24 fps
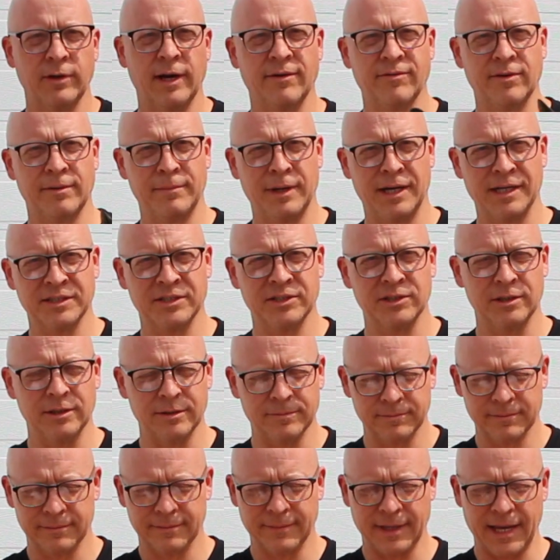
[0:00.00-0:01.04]
have a
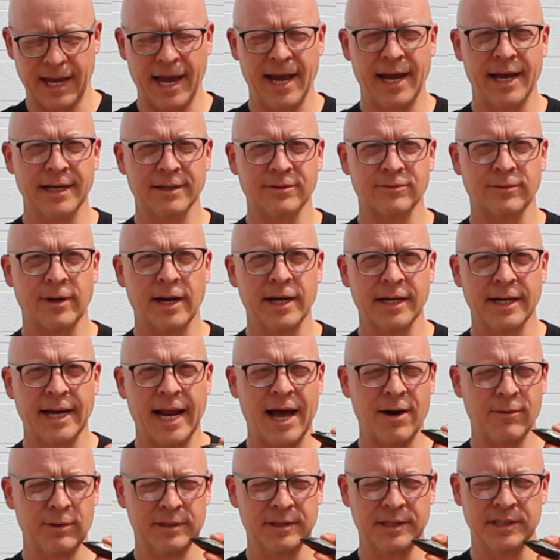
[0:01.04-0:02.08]
mussel, and right
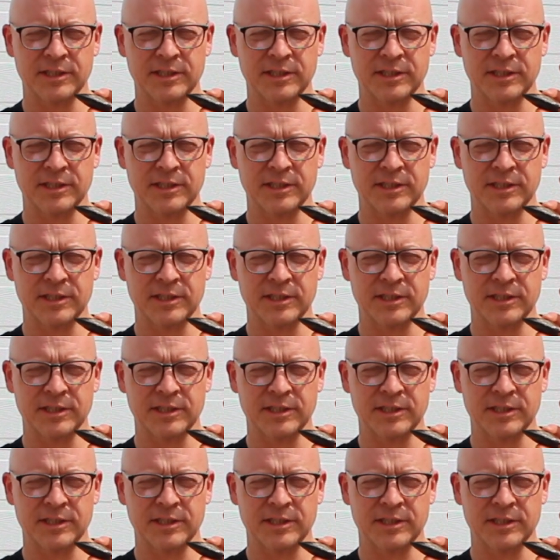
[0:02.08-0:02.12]
now at